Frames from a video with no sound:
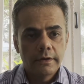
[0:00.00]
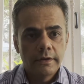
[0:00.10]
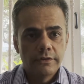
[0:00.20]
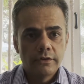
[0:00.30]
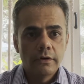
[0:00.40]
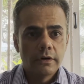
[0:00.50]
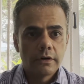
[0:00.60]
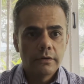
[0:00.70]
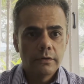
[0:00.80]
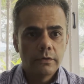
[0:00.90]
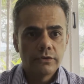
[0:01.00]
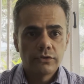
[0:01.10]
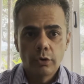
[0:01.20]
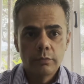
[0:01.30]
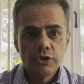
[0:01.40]
His or her
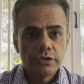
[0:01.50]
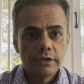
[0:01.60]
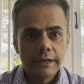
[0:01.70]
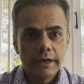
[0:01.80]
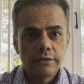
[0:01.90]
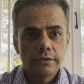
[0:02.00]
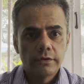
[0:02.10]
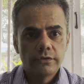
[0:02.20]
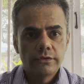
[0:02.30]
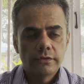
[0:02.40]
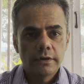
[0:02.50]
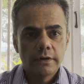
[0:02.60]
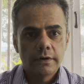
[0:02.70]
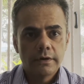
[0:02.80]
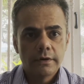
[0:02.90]
sole mission in life is
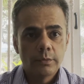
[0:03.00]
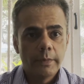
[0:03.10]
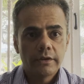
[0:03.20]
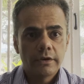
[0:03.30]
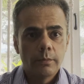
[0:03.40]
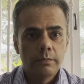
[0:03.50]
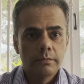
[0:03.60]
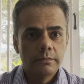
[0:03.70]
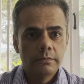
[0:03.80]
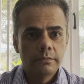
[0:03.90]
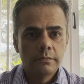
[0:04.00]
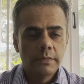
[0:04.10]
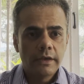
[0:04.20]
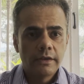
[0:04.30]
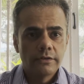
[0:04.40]
to
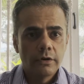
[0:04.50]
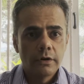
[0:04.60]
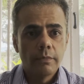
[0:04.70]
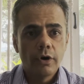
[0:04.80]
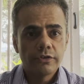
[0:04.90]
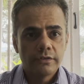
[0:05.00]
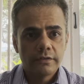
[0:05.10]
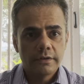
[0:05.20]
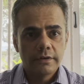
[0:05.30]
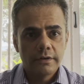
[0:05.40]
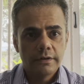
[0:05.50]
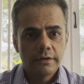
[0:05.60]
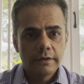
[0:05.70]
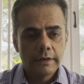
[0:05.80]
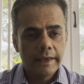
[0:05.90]
make his or her boss
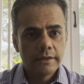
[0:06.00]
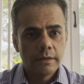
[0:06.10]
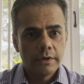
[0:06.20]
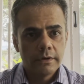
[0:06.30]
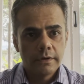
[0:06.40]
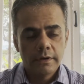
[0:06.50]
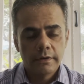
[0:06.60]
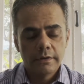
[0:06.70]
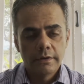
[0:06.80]
like them and